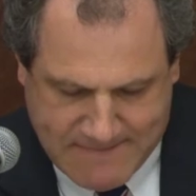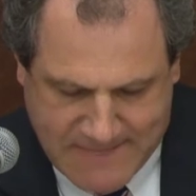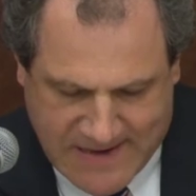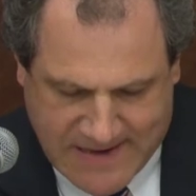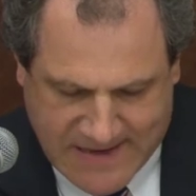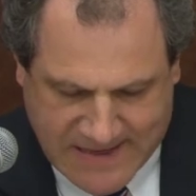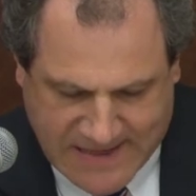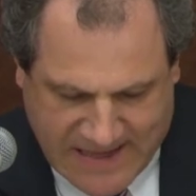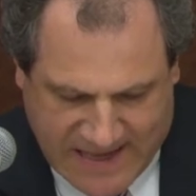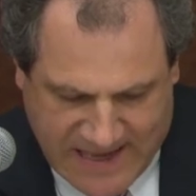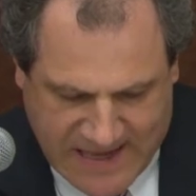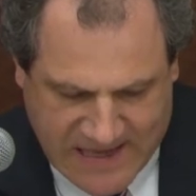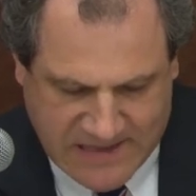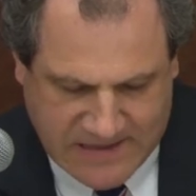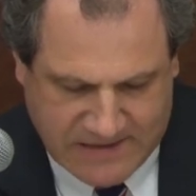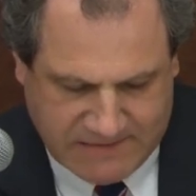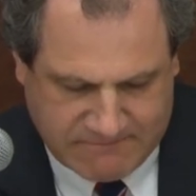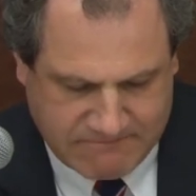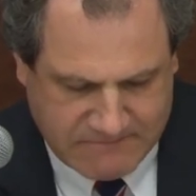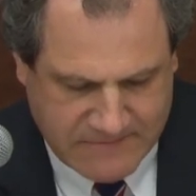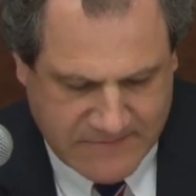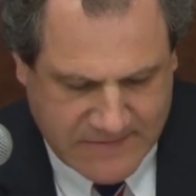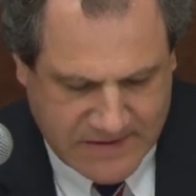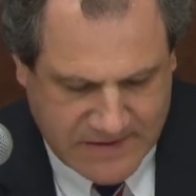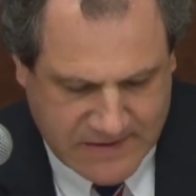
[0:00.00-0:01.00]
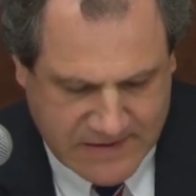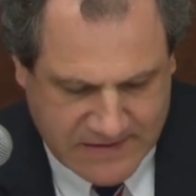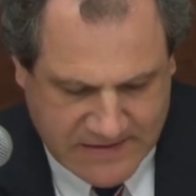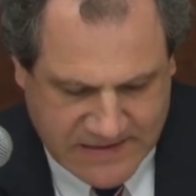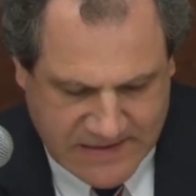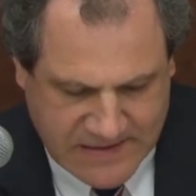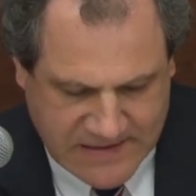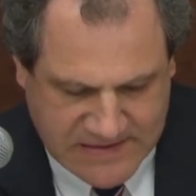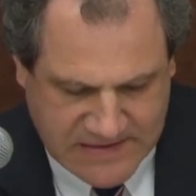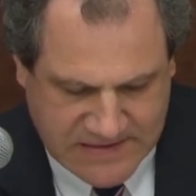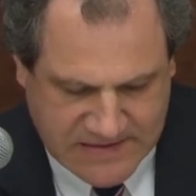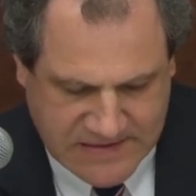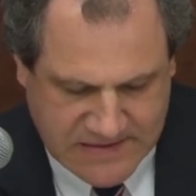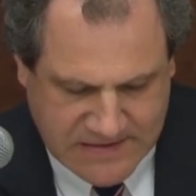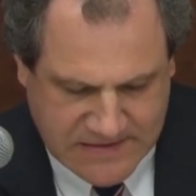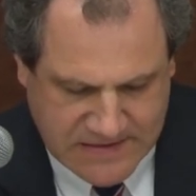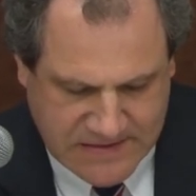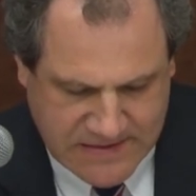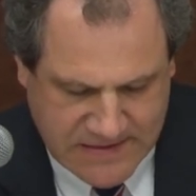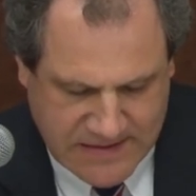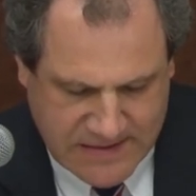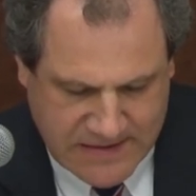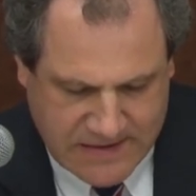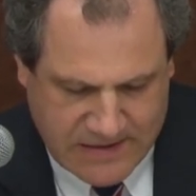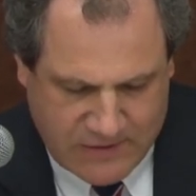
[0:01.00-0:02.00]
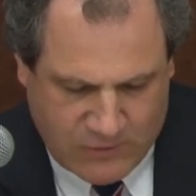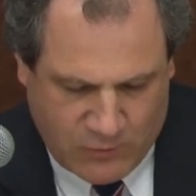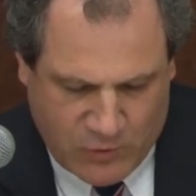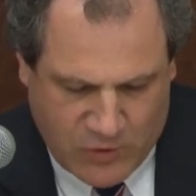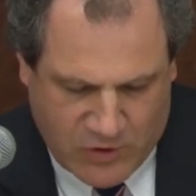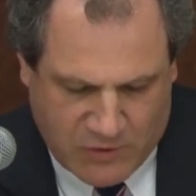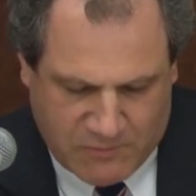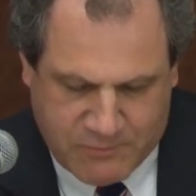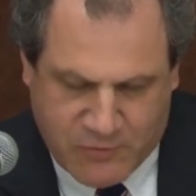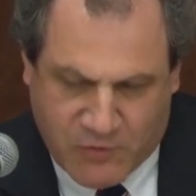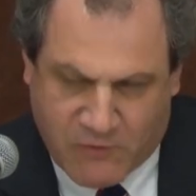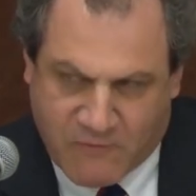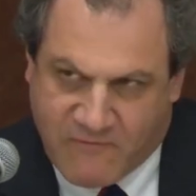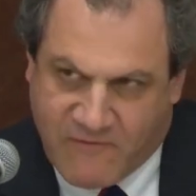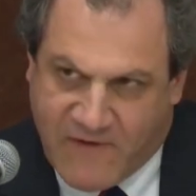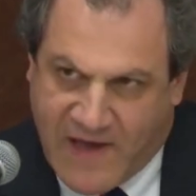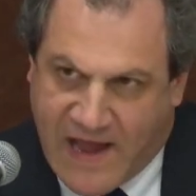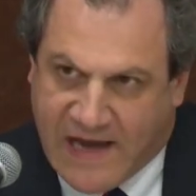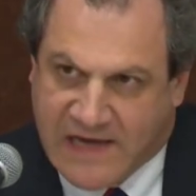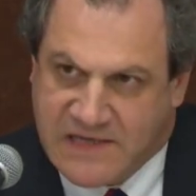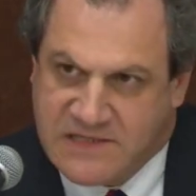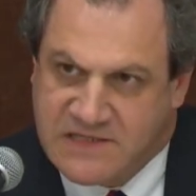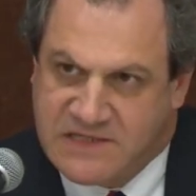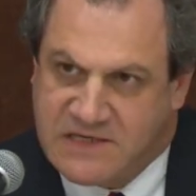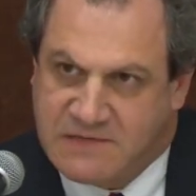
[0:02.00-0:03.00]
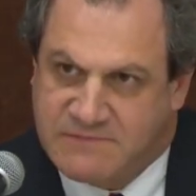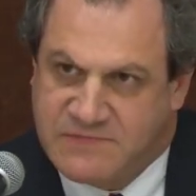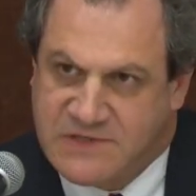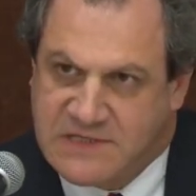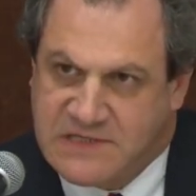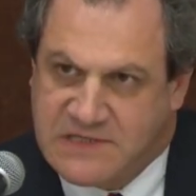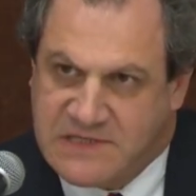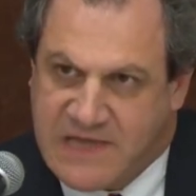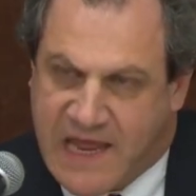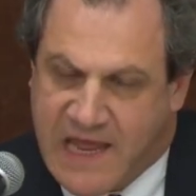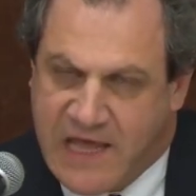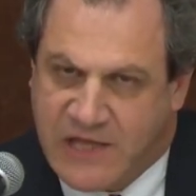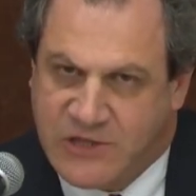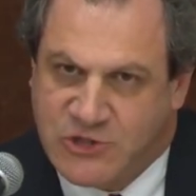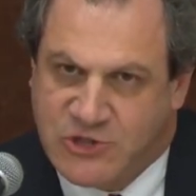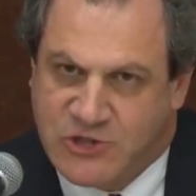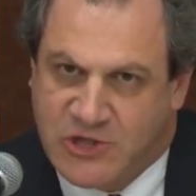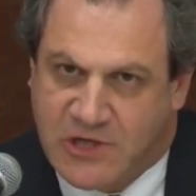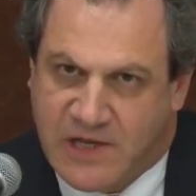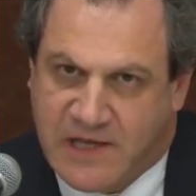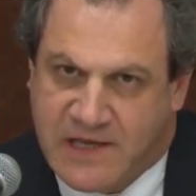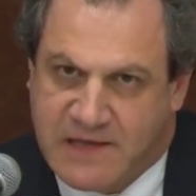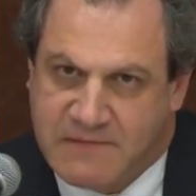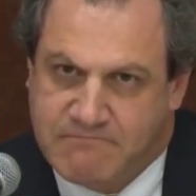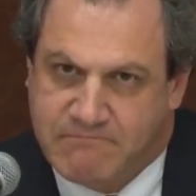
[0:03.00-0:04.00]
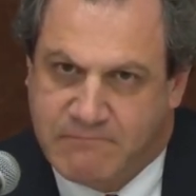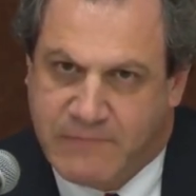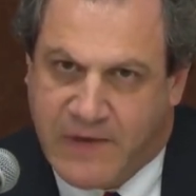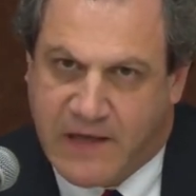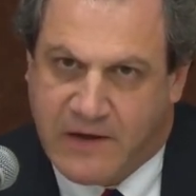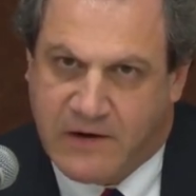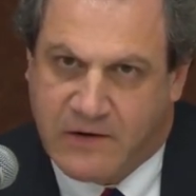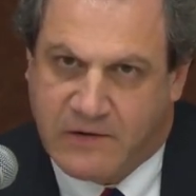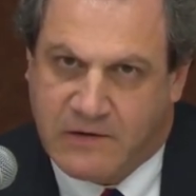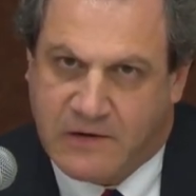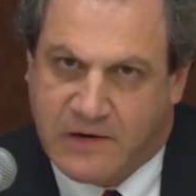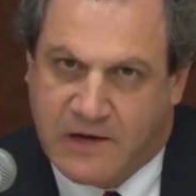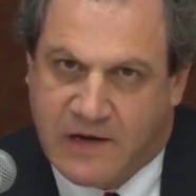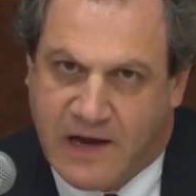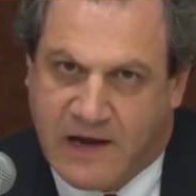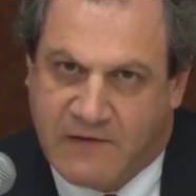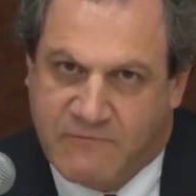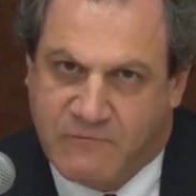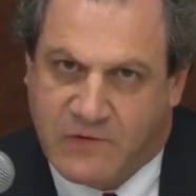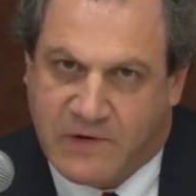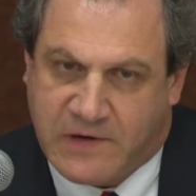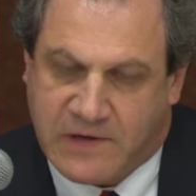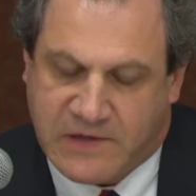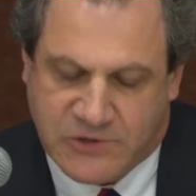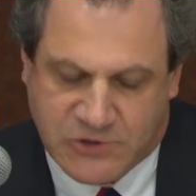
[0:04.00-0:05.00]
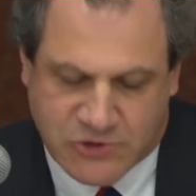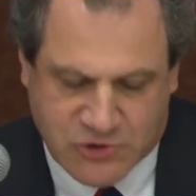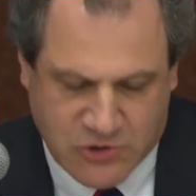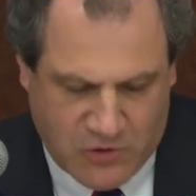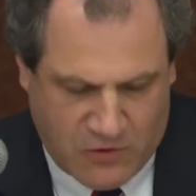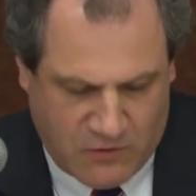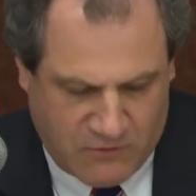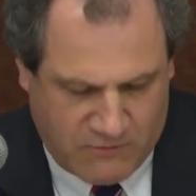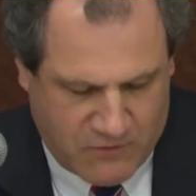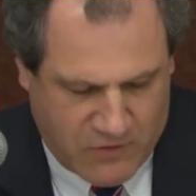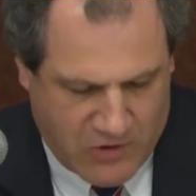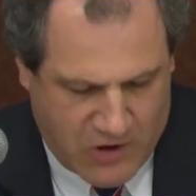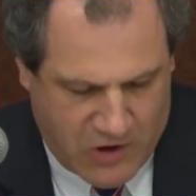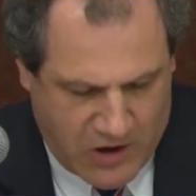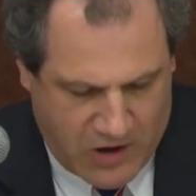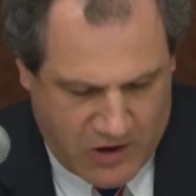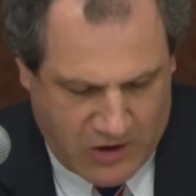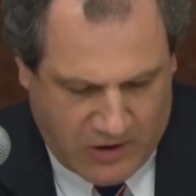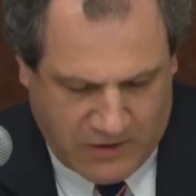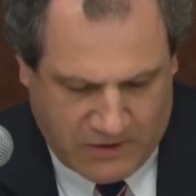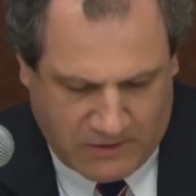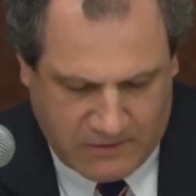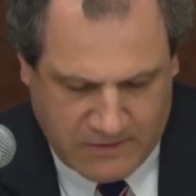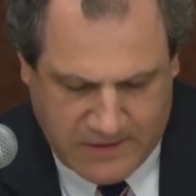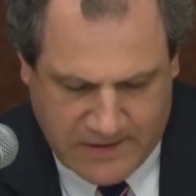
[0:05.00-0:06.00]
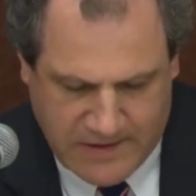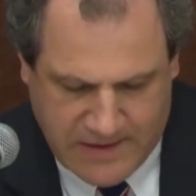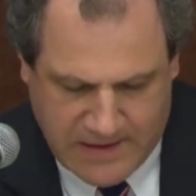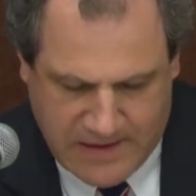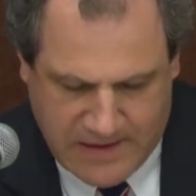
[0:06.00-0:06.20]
again, this will provide substantially better coverage overall,